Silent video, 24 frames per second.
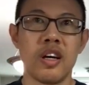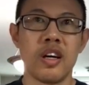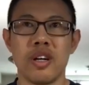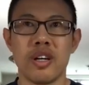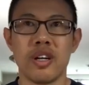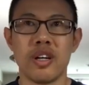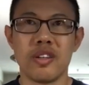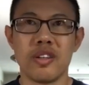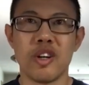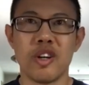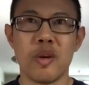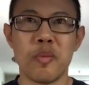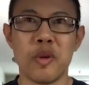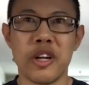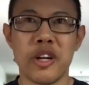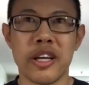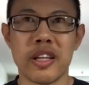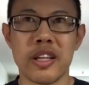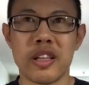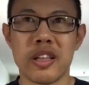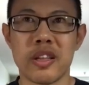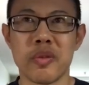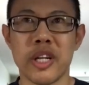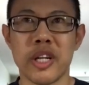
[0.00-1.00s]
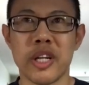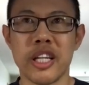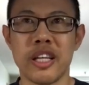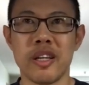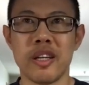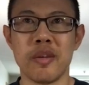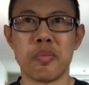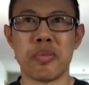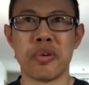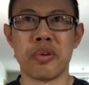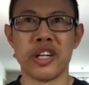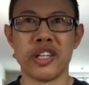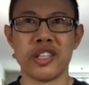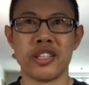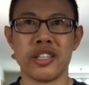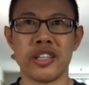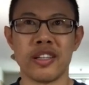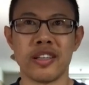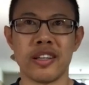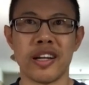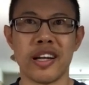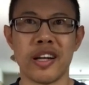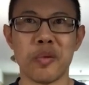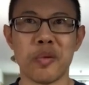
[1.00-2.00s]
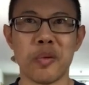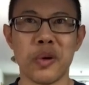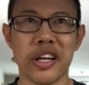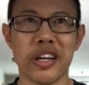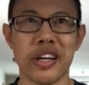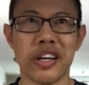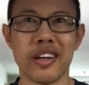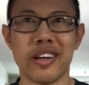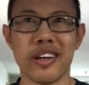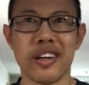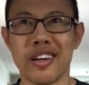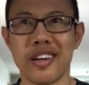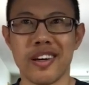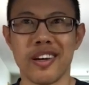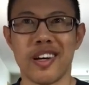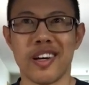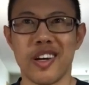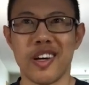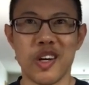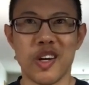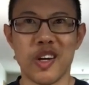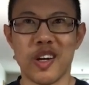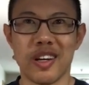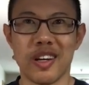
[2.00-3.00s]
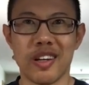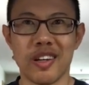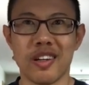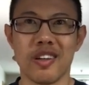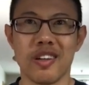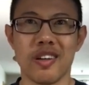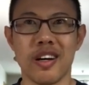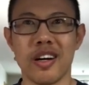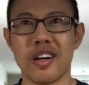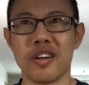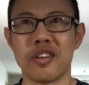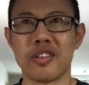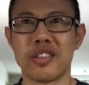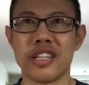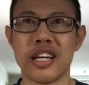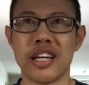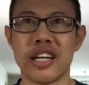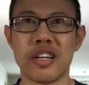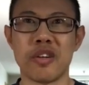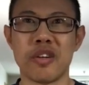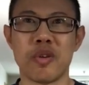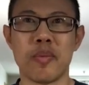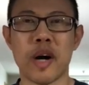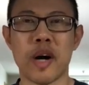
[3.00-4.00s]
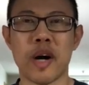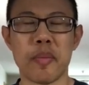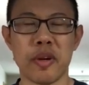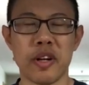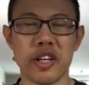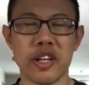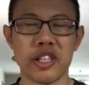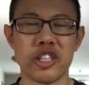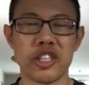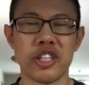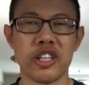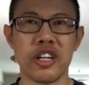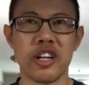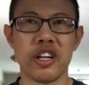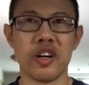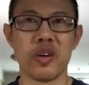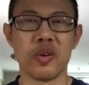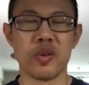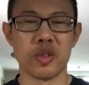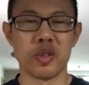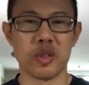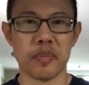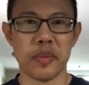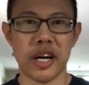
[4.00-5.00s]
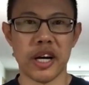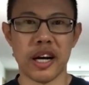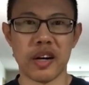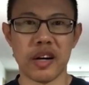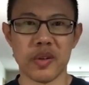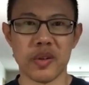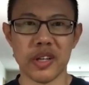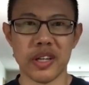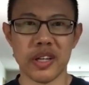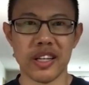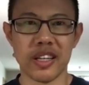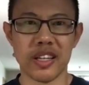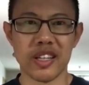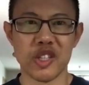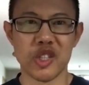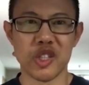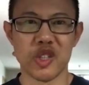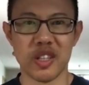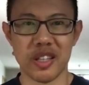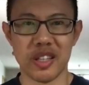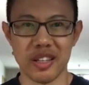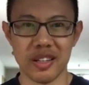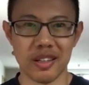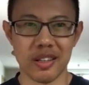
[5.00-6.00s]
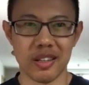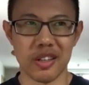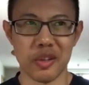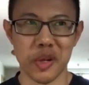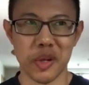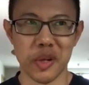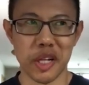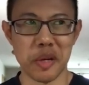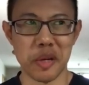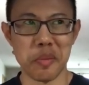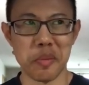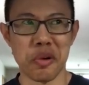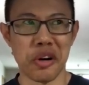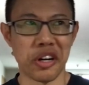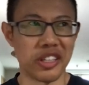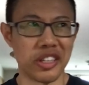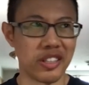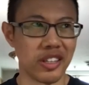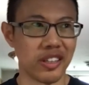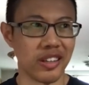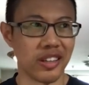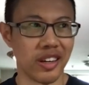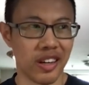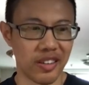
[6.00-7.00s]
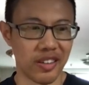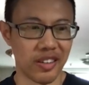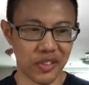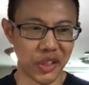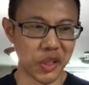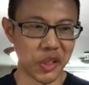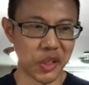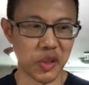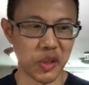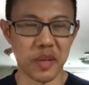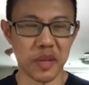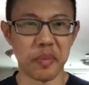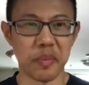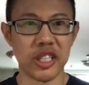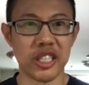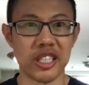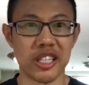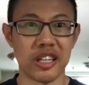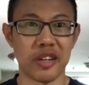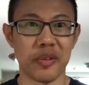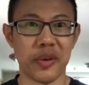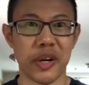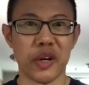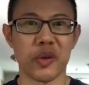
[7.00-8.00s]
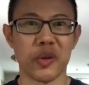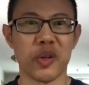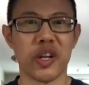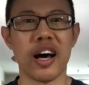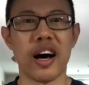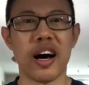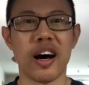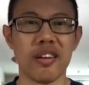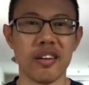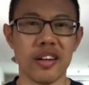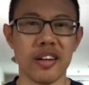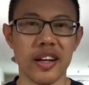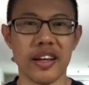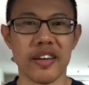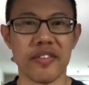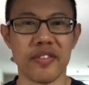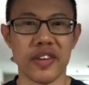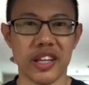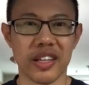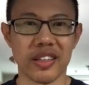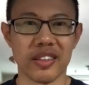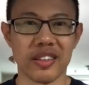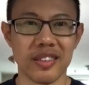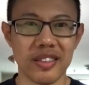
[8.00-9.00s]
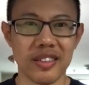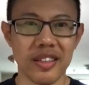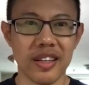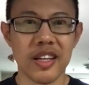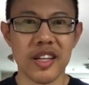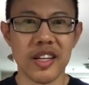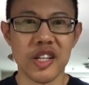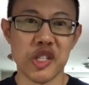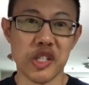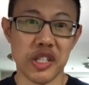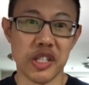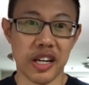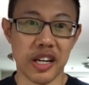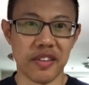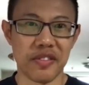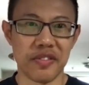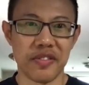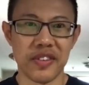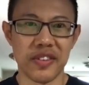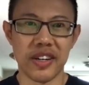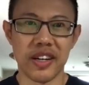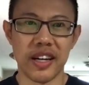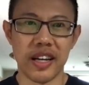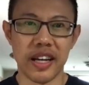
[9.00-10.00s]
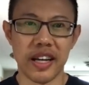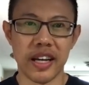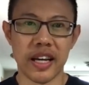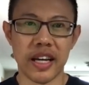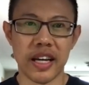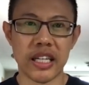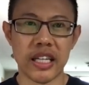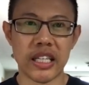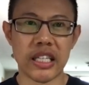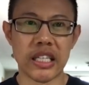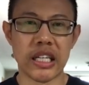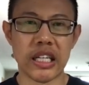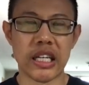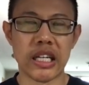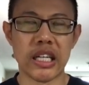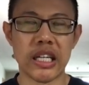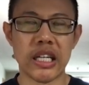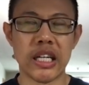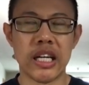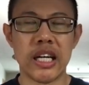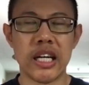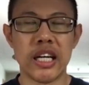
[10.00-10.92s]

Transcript: Normally, 3D printing that we general population knows about is the 3D printing of the material, non-living stuff, and to